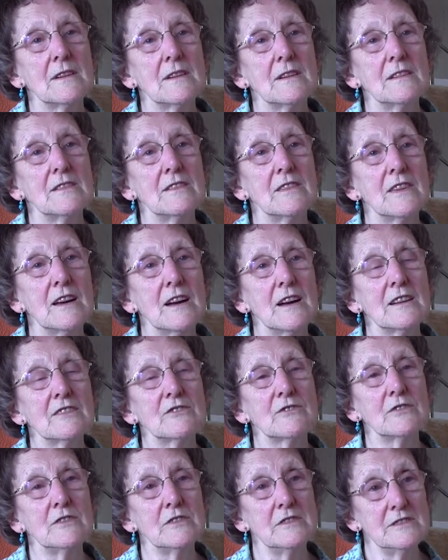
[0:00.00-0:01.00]
and
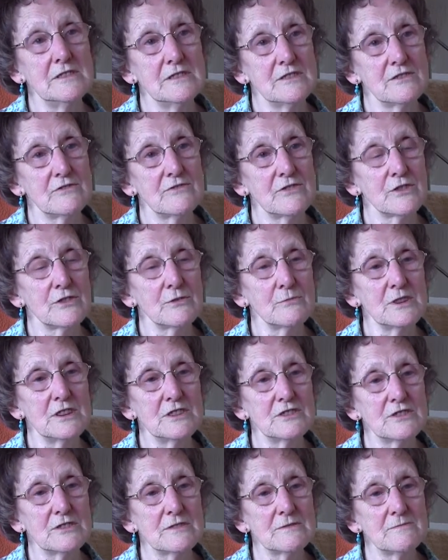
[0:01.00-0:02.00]
that you needed for the
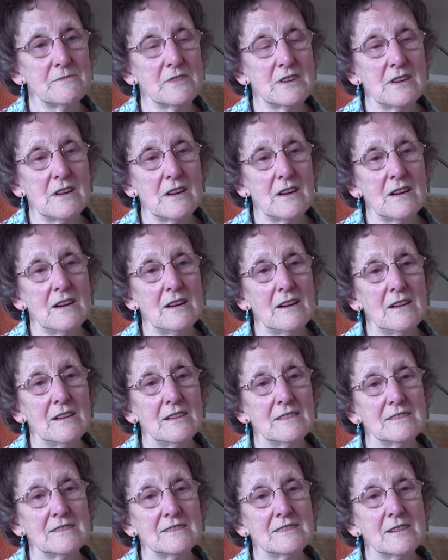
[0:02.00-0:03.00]
winter
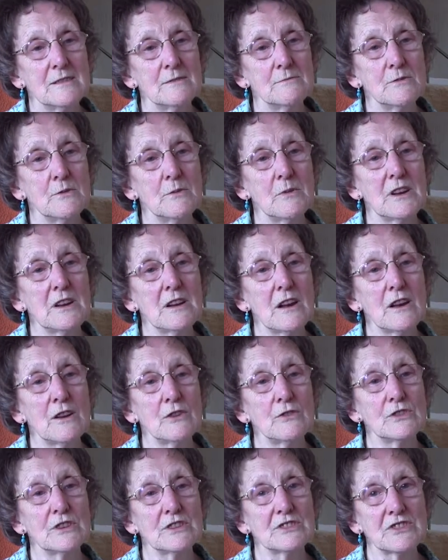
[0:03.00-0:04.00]
and uh, we were
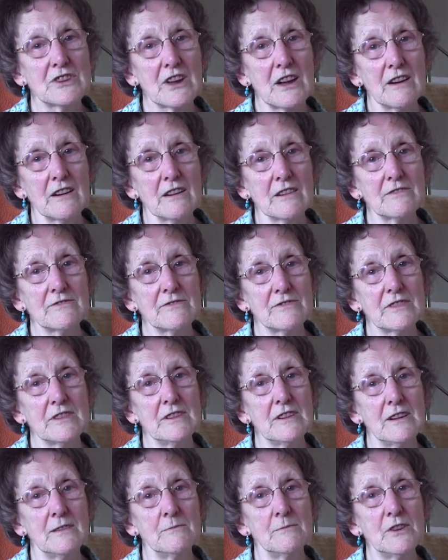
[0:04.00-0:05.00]
allowed a scarf
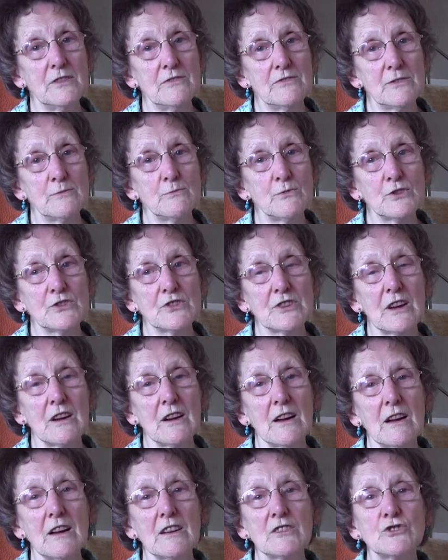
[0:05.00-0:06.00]
um, if it was
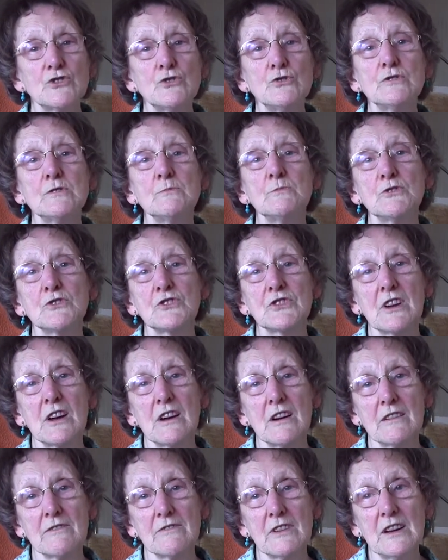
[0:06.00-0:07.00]
a, a, suitable
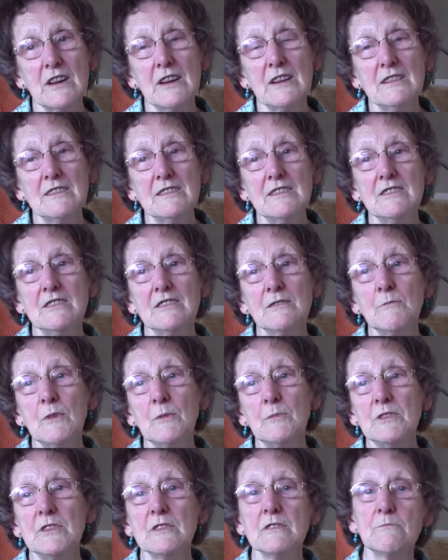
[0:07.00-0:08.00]
scarf, either
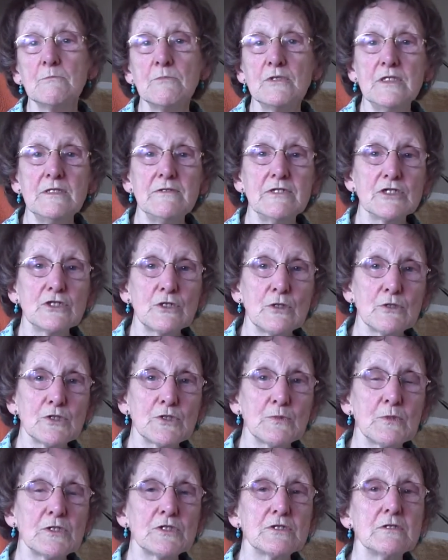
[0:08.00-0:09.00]
maybe your previous
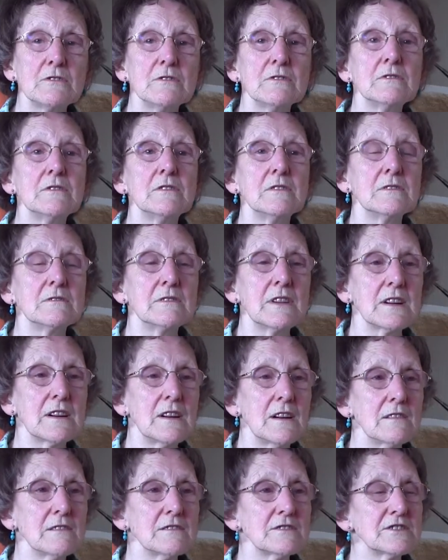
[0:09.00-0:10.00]
hospital or a
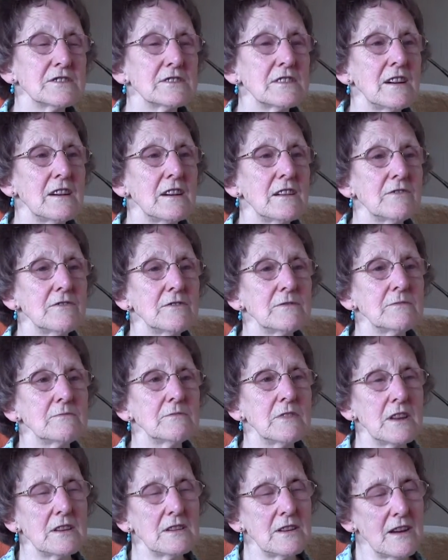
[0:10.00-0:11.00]
coloured scarf,
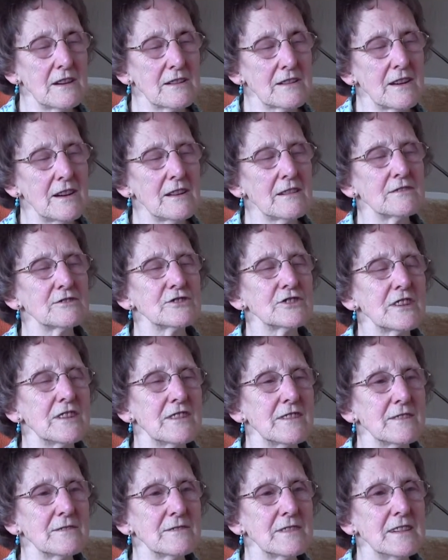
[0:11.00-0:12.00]
a dark coloured
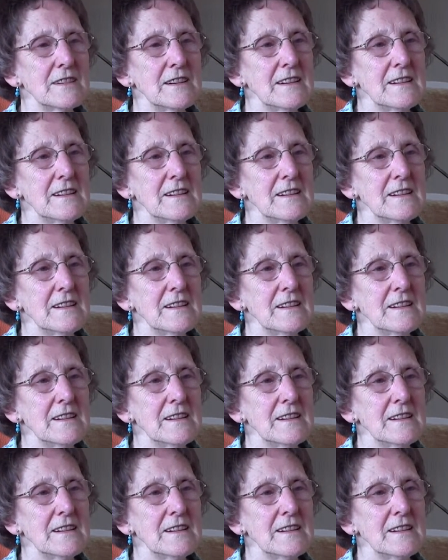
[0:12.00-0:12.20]
scarf.